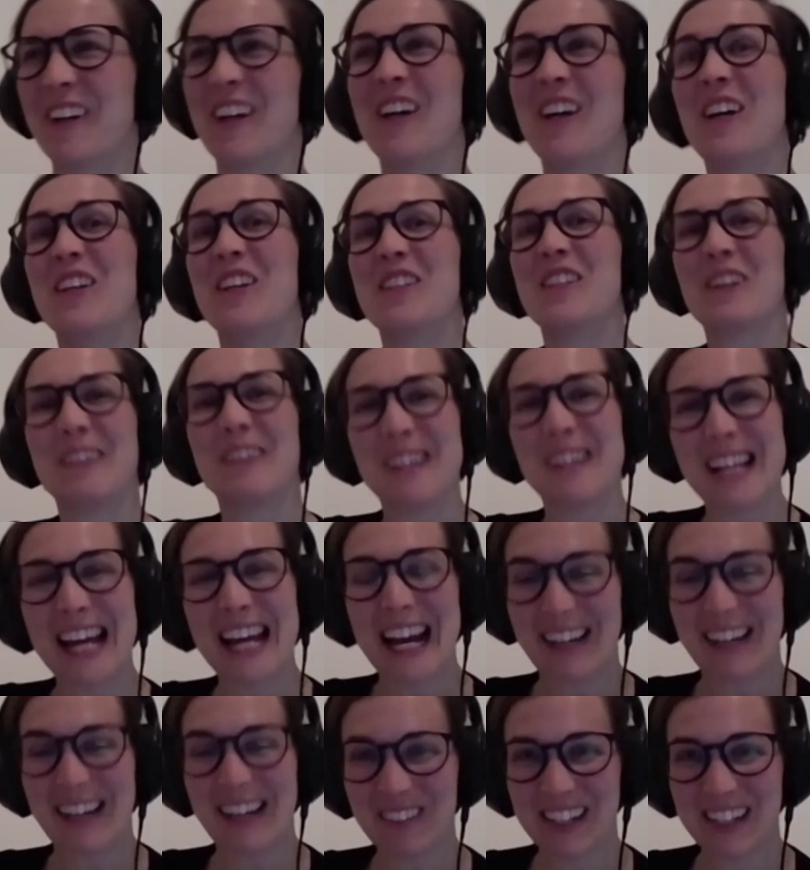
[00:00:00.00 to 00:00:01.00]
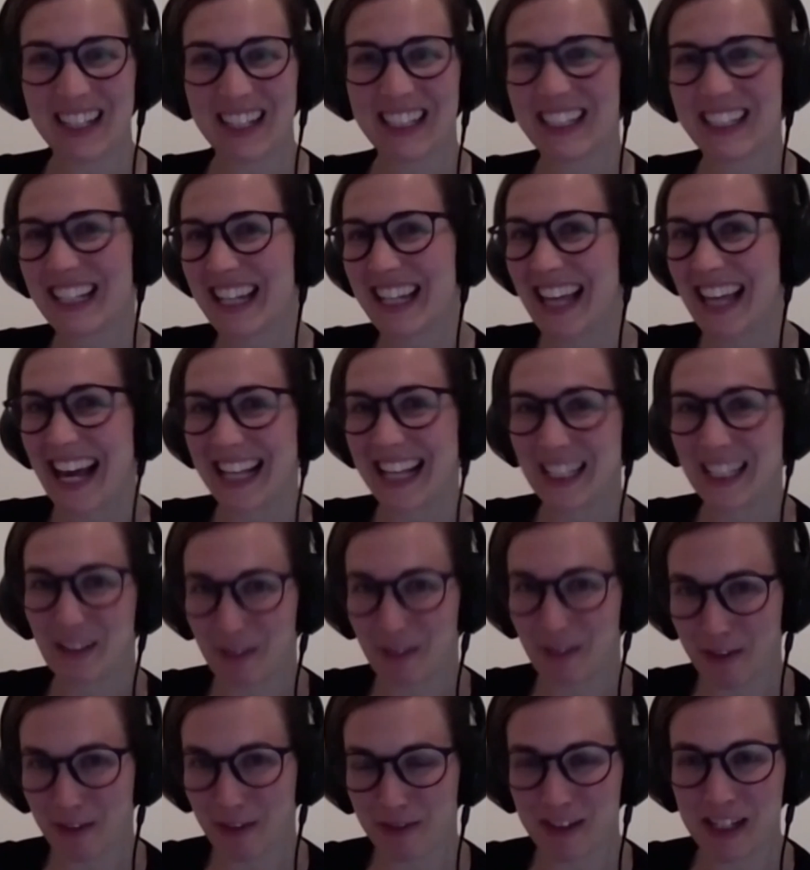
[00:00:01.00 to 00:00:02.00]
So what happened in the last
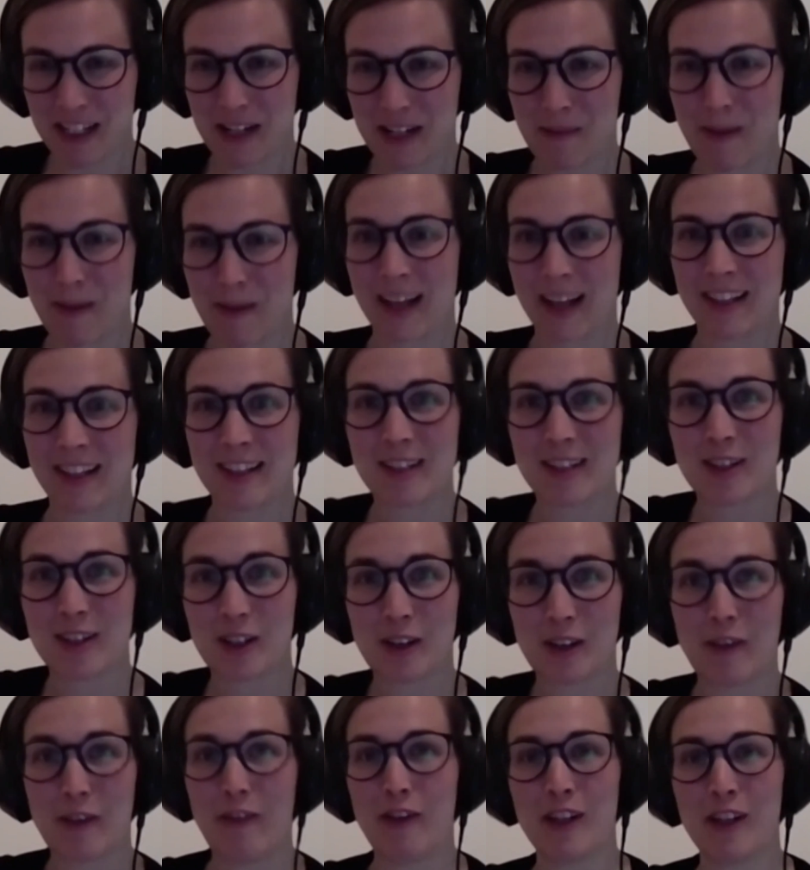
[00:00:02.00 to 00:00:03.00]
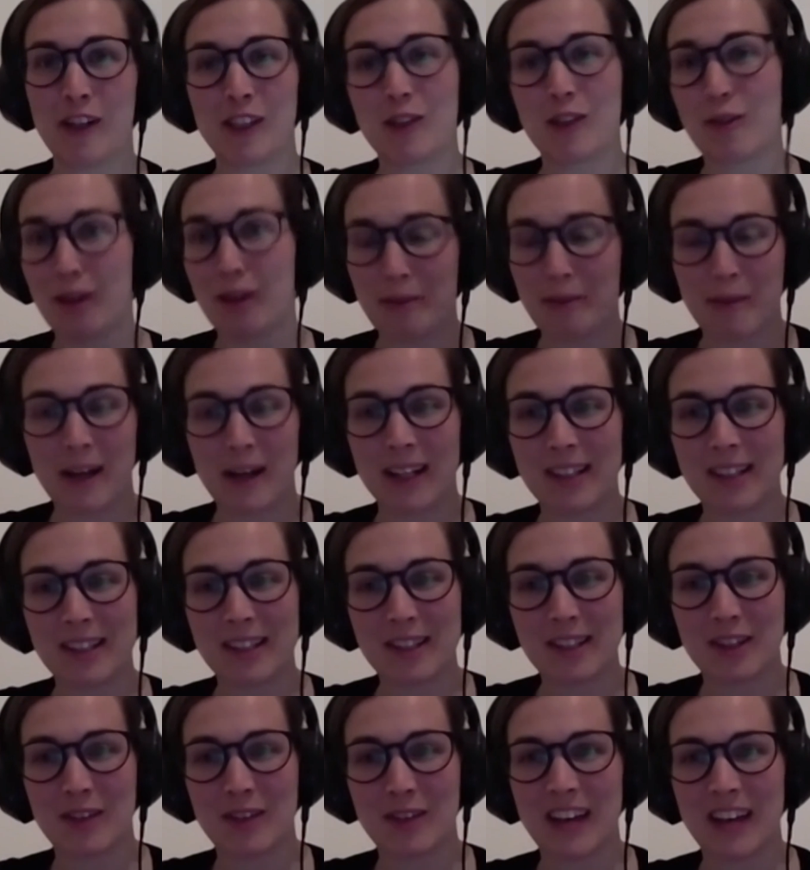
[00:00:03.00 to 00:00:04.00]
15 months? So the first 3
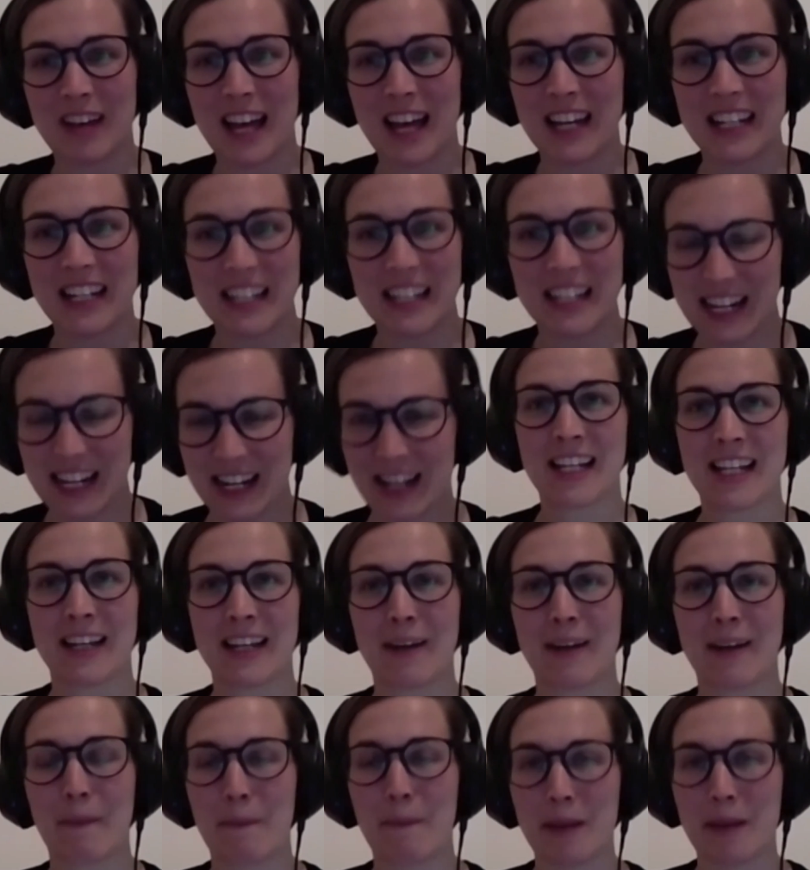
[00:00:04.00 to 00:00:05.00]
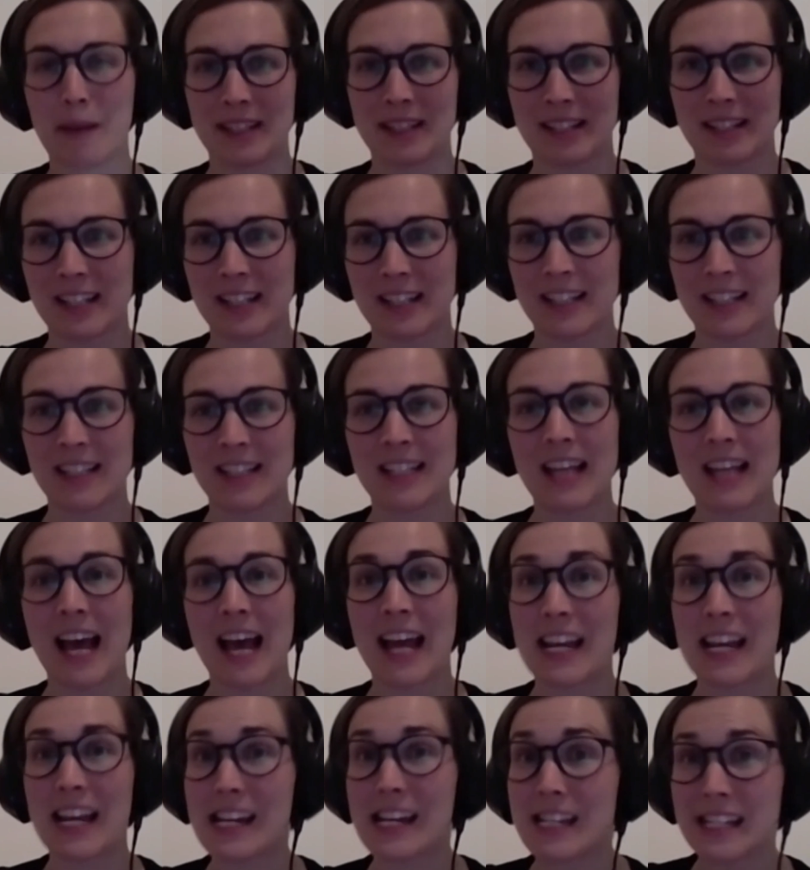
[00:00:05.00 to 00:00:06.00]
months you validated the business
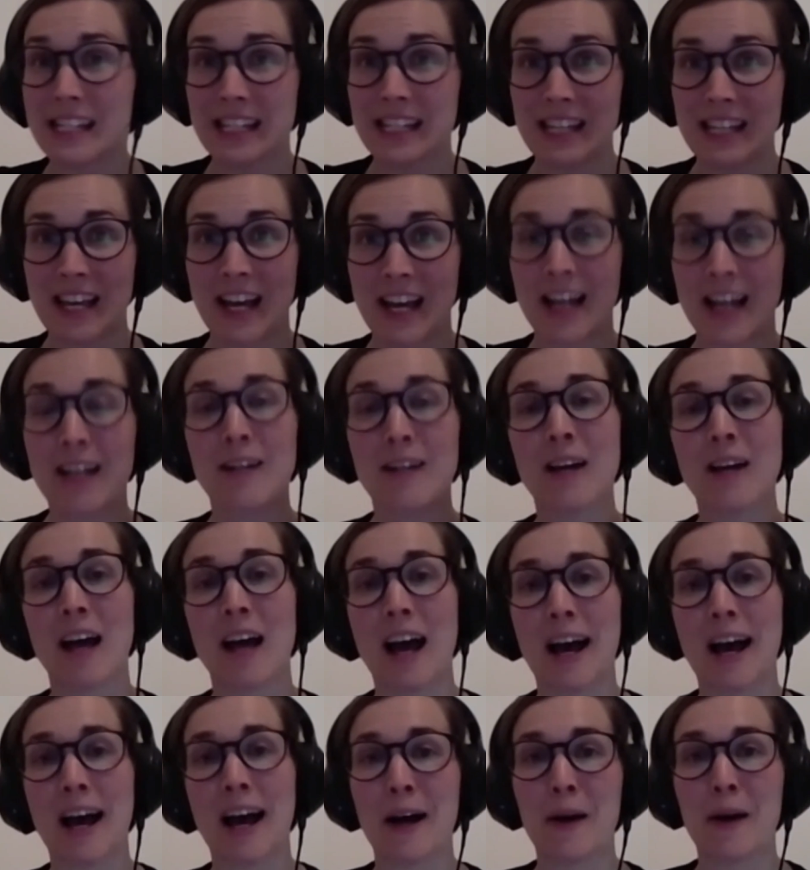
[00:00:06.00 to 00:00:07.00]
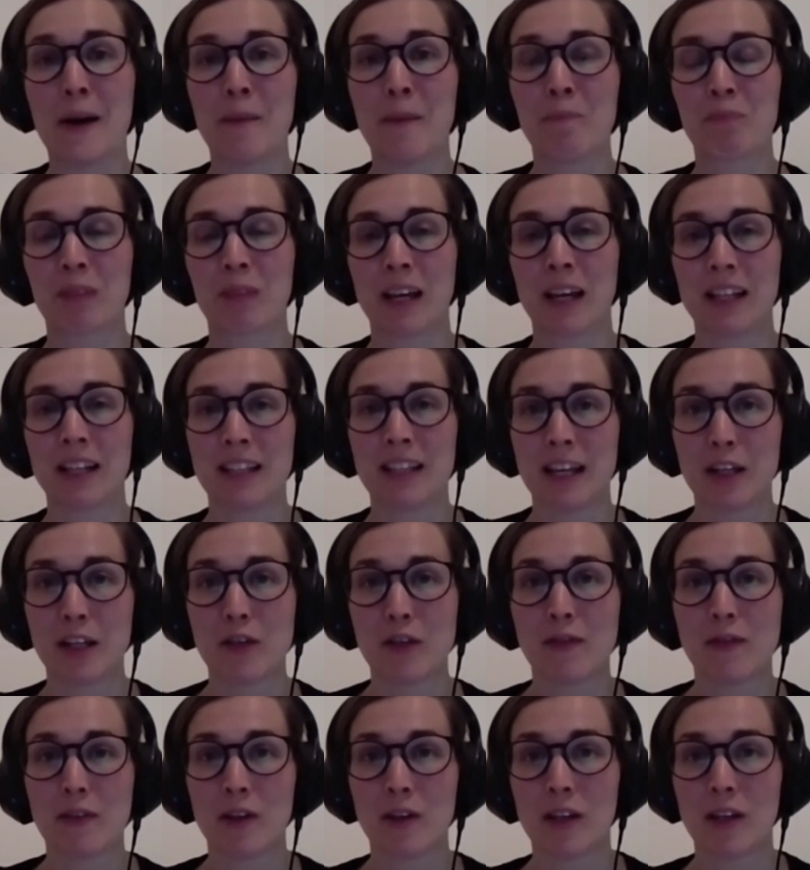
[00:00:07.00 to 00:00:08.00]
idea, and then
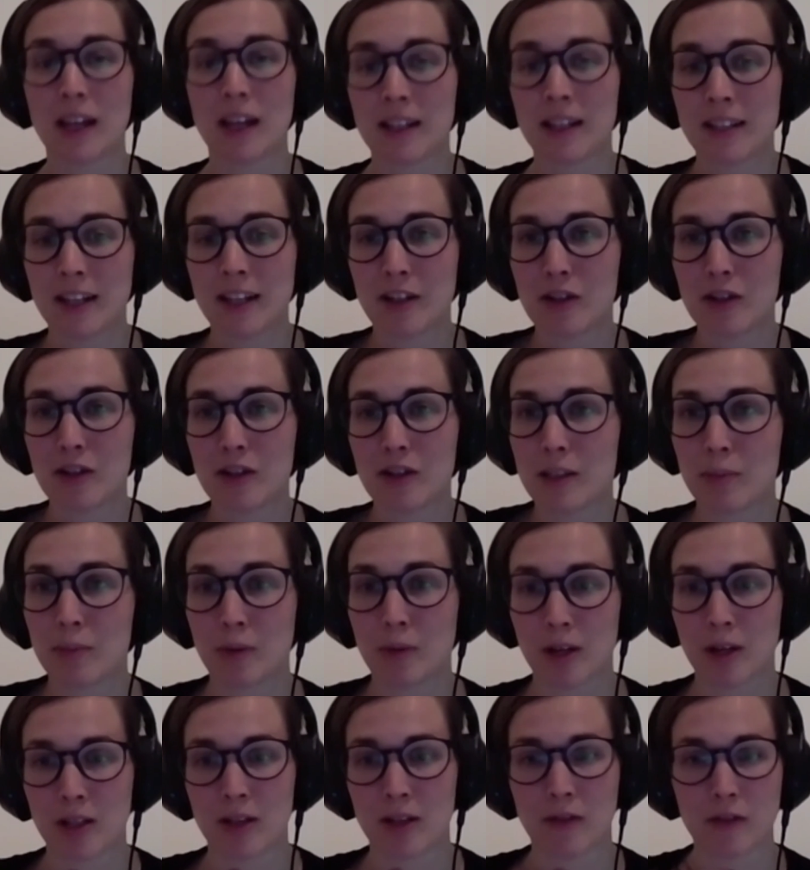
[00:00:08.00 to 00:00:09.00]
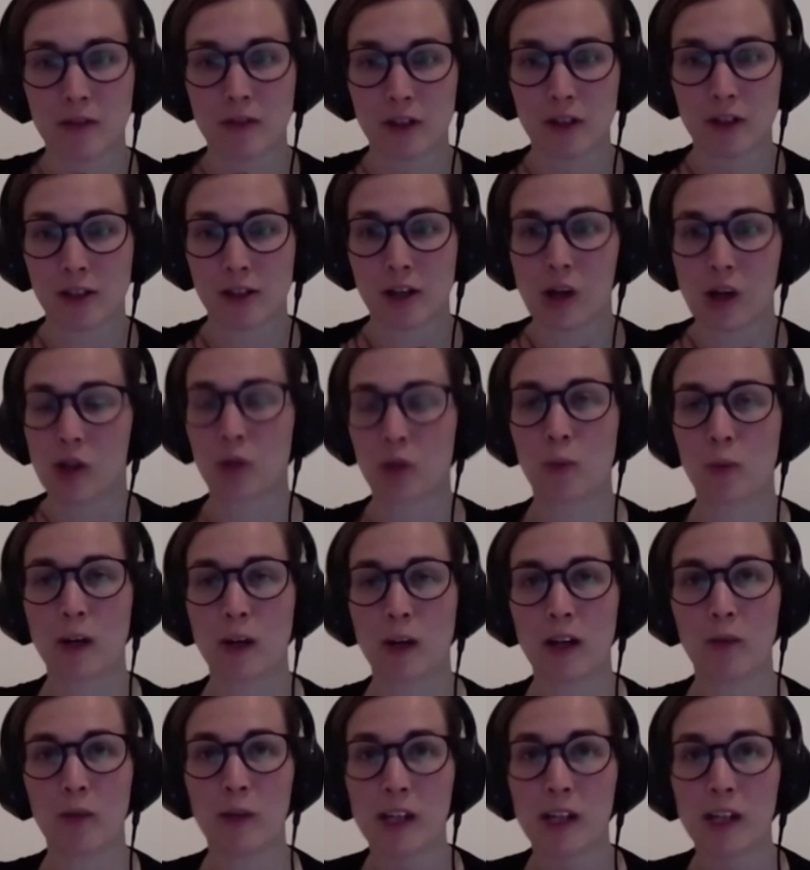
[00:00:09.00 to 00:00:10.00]
you dispersed your first loan.
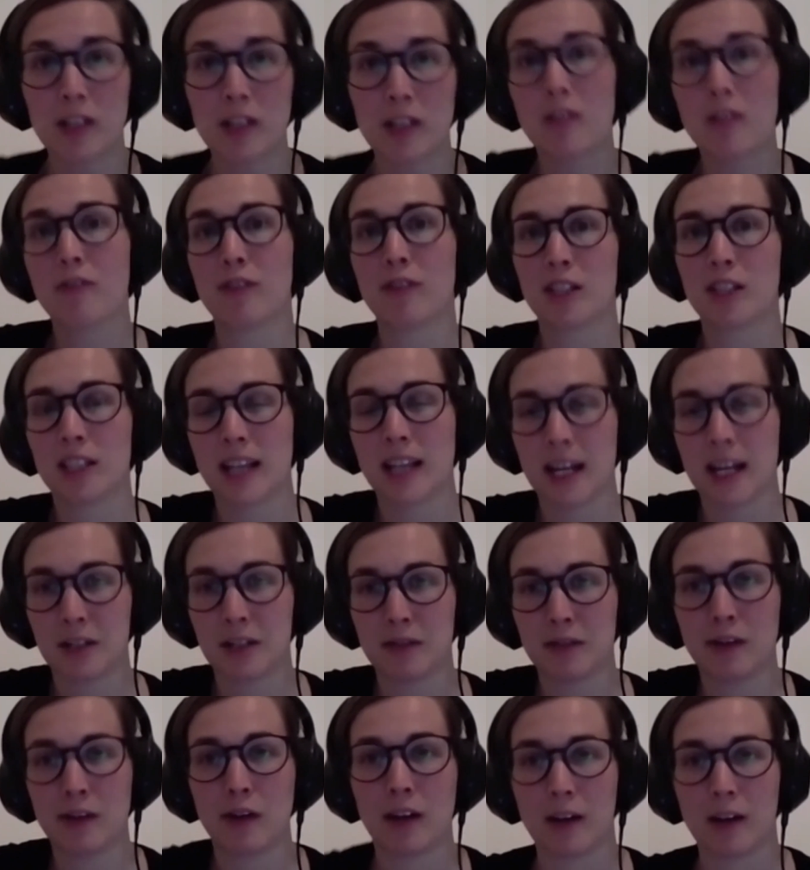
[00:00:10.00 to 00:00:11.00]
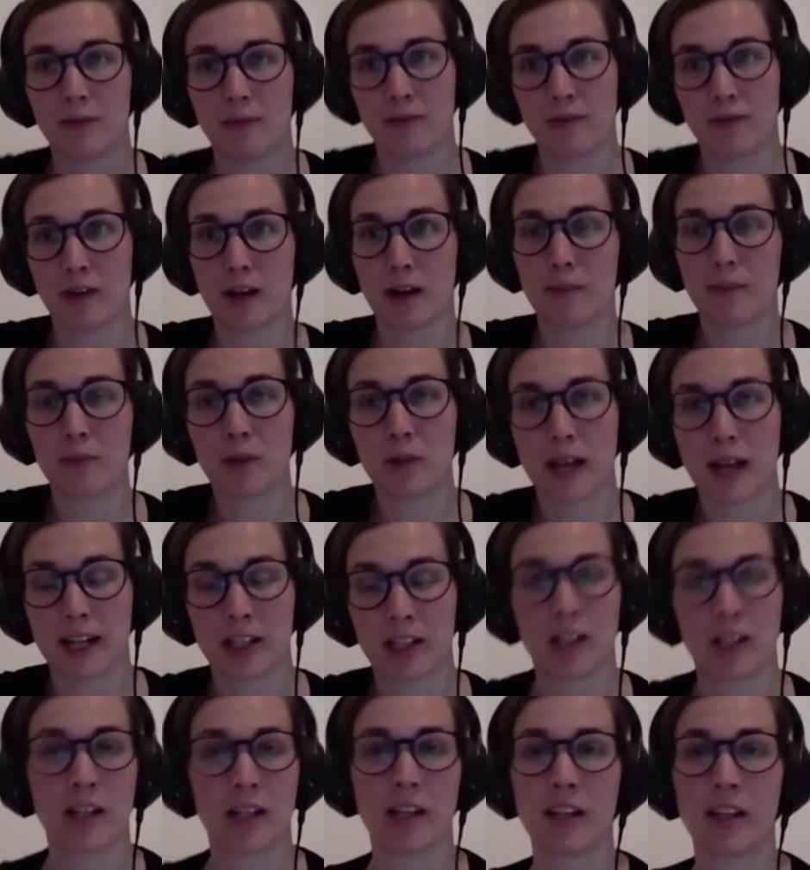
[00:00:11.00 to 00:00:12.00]
Where did your first cash flow come from to
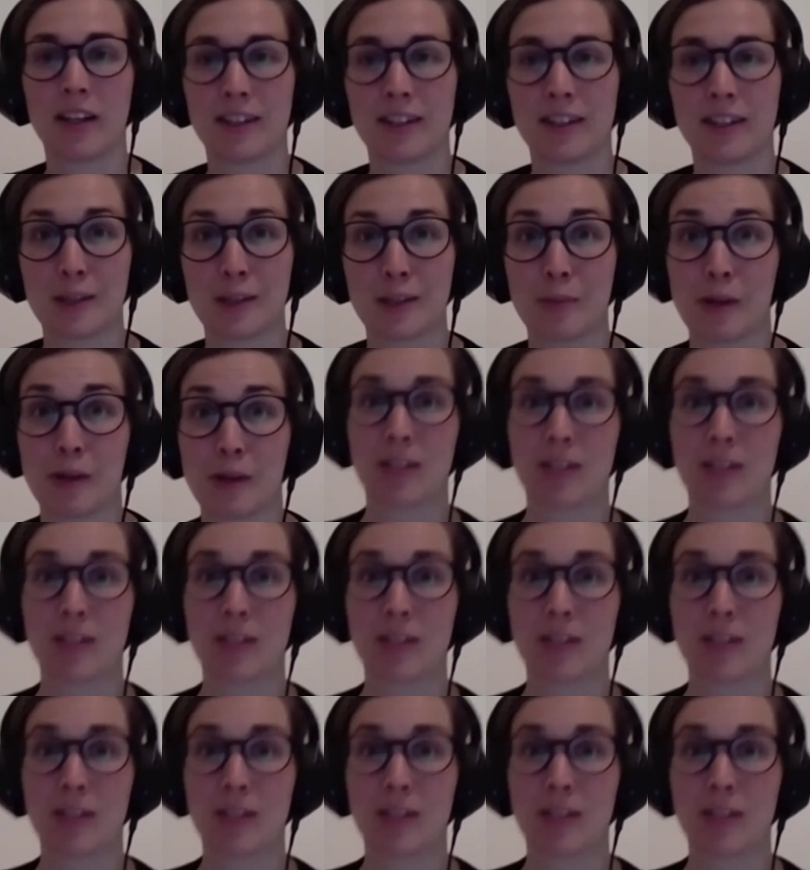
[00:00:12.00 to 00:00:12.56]
actually disperse the